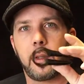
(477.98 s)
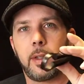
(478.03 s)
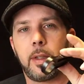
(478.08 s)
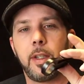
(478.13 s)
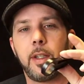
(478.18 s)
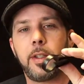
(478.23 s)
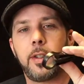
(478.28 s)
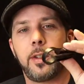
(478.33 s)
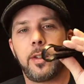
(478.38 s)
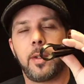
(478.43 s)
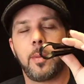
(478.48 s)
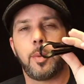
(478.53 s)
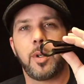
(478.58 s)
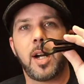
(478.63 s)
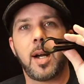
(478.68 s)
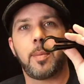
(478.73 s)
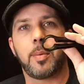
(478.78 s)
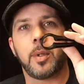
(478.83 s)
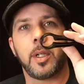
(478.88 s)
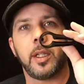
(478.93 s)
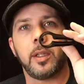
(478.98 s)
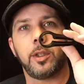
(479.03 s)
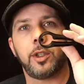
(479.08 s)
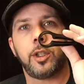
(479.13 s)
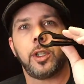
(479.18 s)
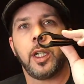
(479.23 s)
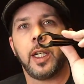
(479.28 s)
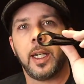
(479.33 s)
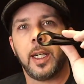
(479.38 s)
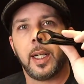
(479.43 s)
this is the prop
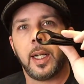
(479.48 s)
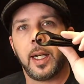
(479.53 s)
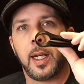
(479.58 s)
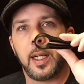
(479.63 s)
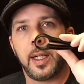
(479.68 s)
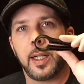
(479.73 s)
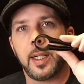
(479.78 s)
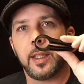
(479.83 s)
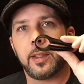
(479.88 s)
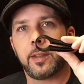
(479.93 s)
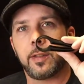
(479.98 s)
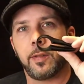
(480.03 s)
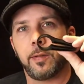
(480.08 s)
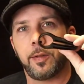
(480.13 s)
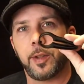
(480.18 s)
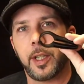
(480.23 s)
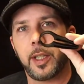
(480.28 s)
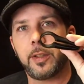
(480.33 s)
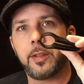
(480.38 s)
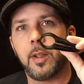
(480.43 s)
wrench. It's very